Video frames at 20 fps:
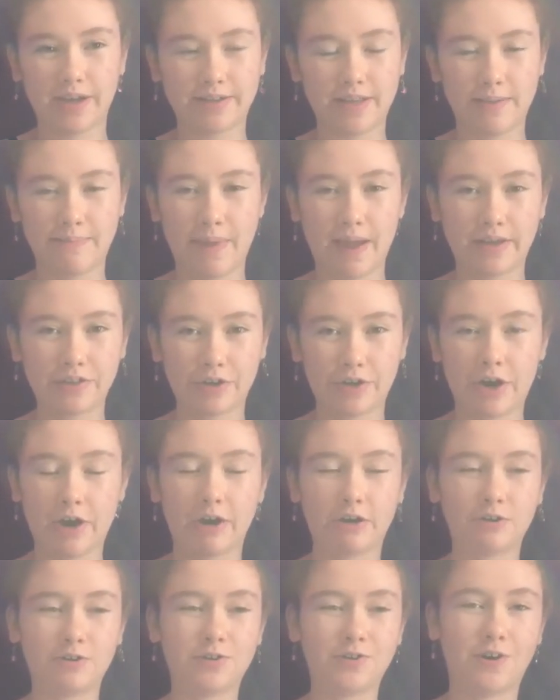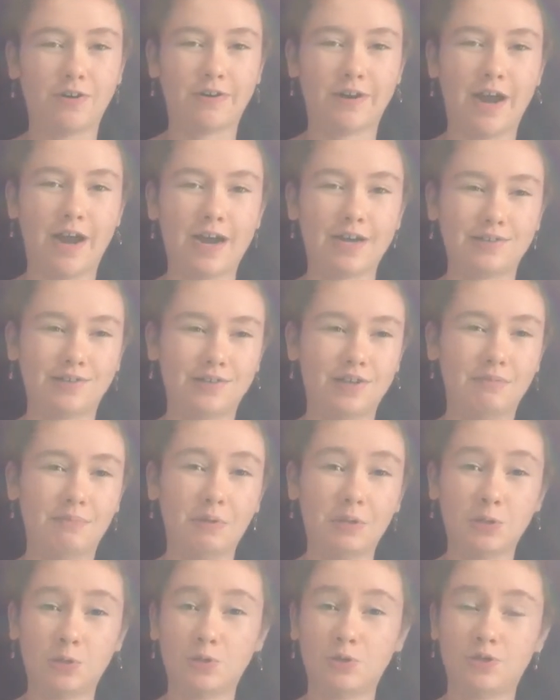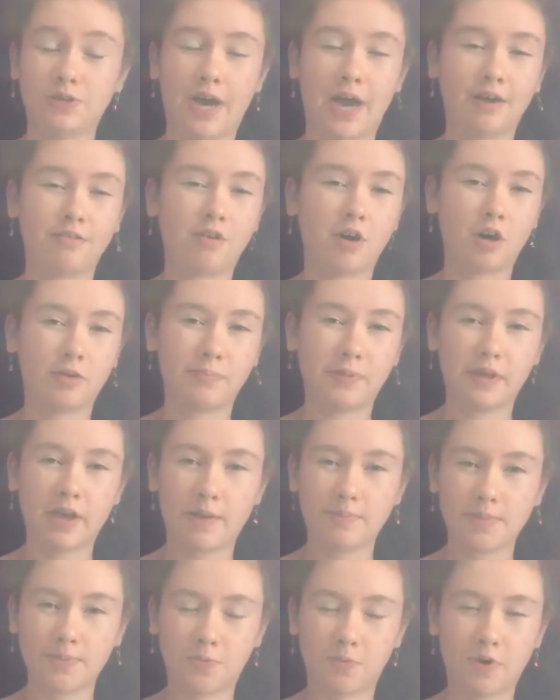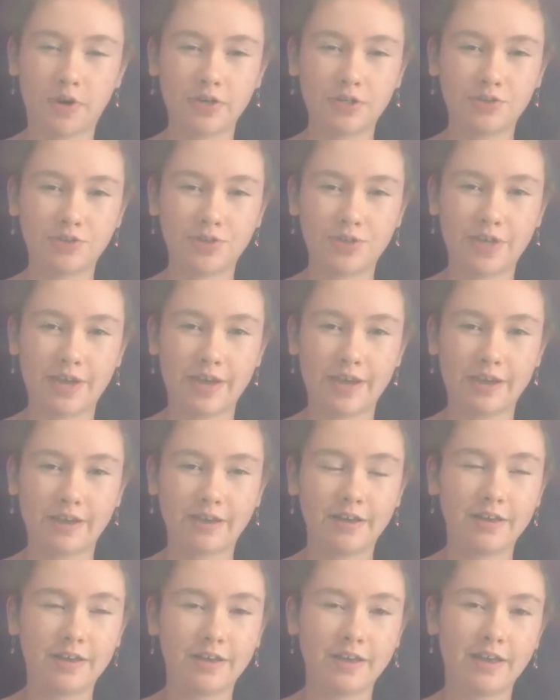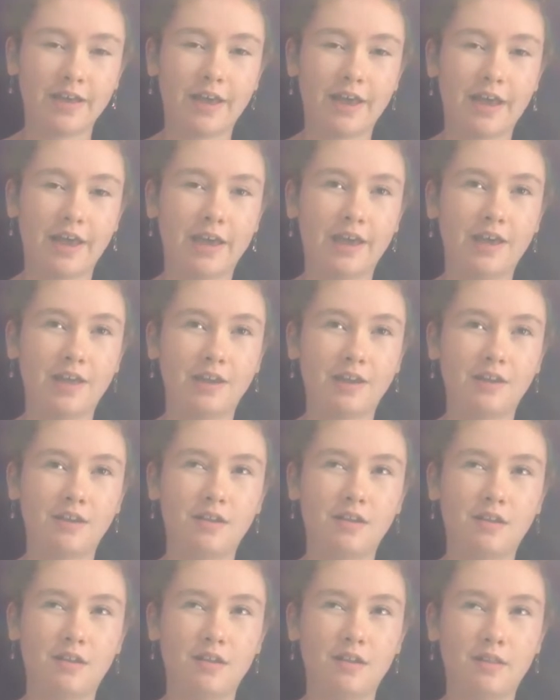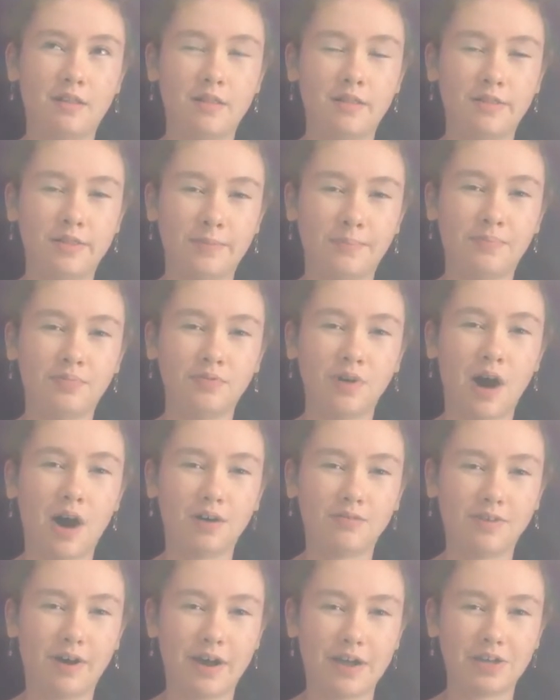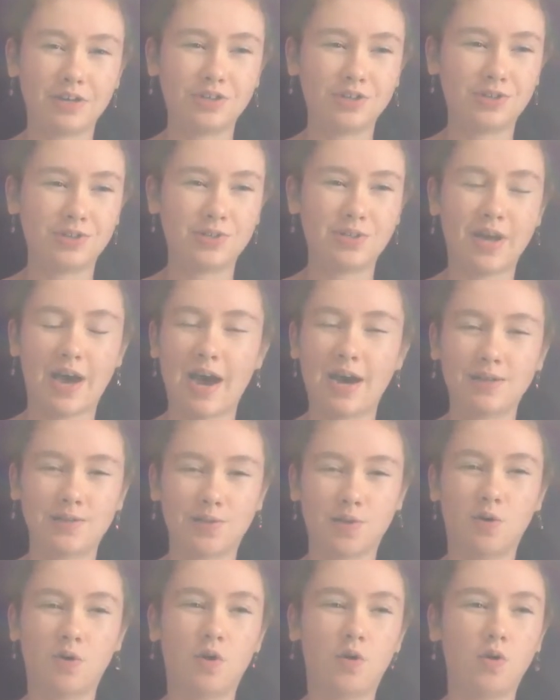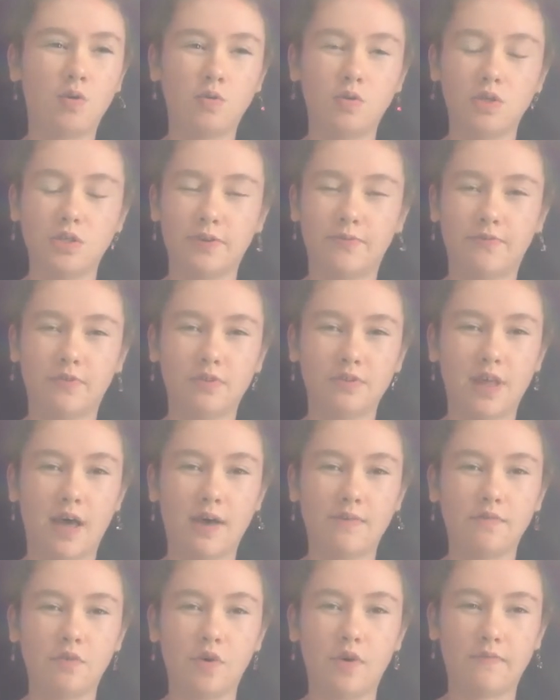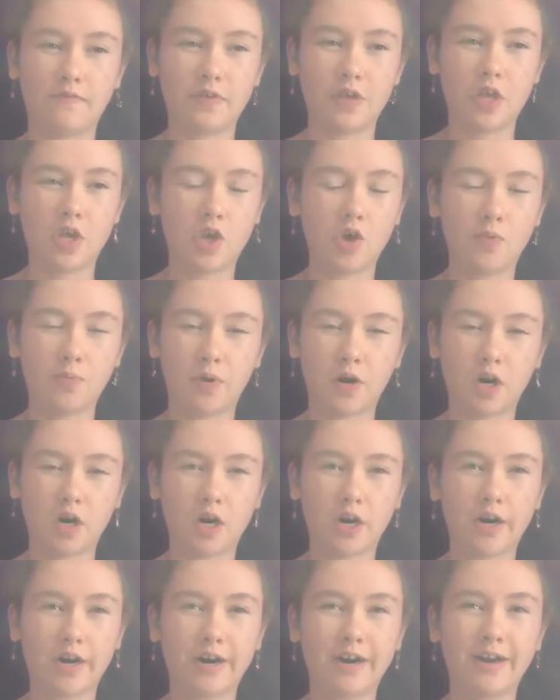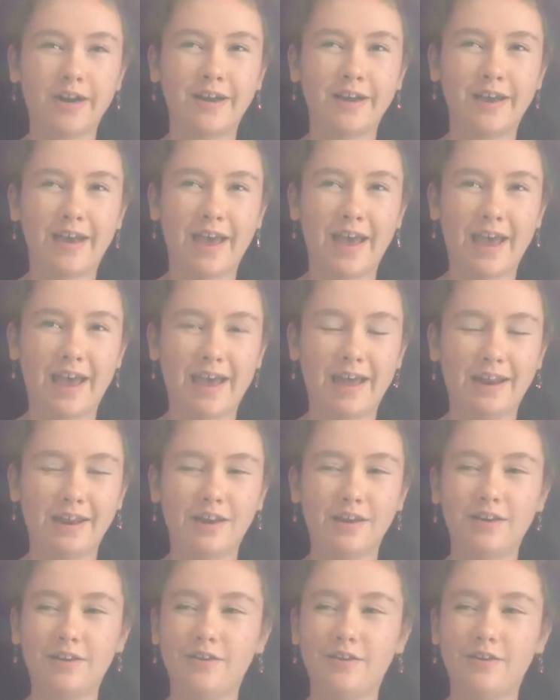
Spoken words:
They make their characters sarcastic because their dialogue becomes more interesting, and the plot line just has a whole different level of humor and